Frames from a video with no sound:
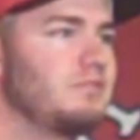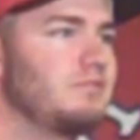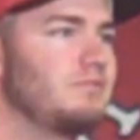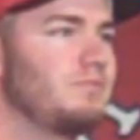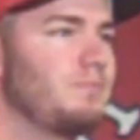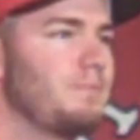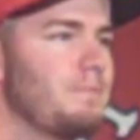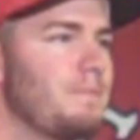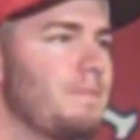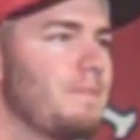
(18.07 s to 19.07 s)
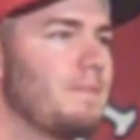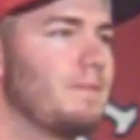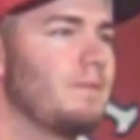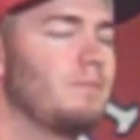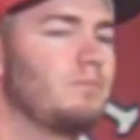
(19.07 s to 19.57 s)

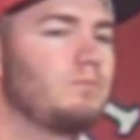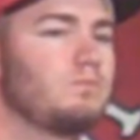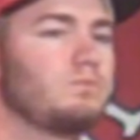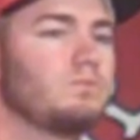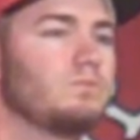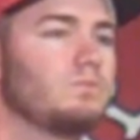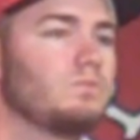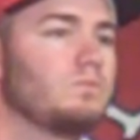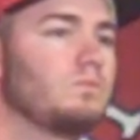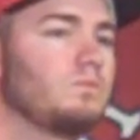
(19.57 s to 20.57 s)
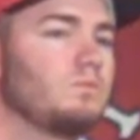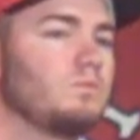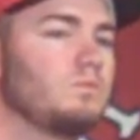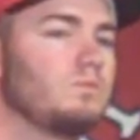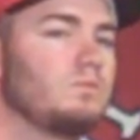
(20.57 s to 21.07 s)

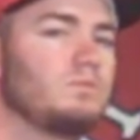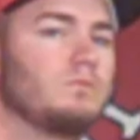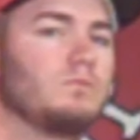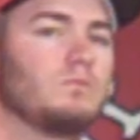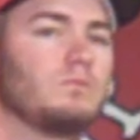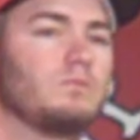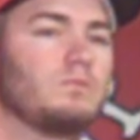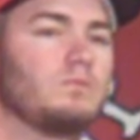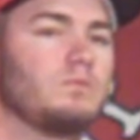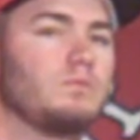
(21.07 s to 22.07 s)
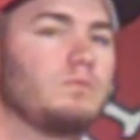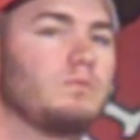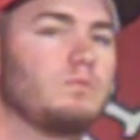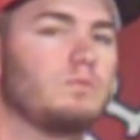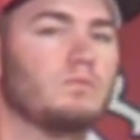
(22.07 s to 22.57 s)

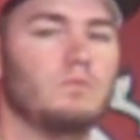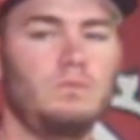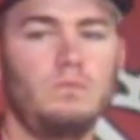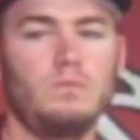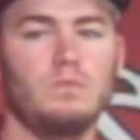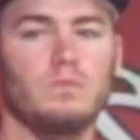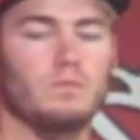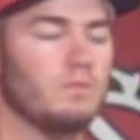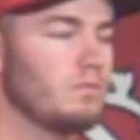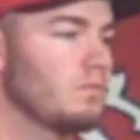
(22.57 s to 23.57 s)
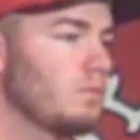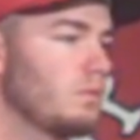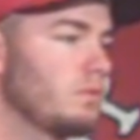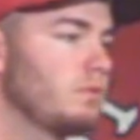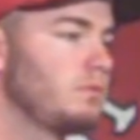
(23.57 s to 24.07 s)

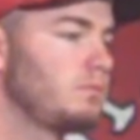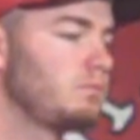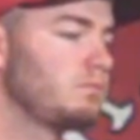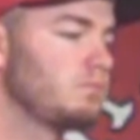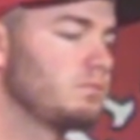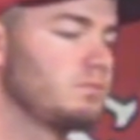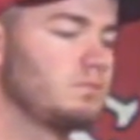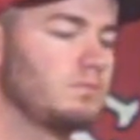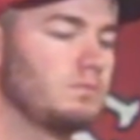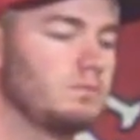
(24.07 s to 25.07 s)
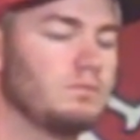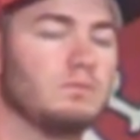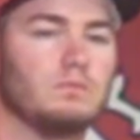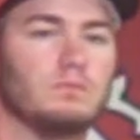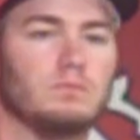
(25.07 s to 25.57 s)

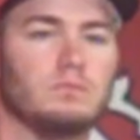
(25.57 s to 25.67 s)
Nobody speaks.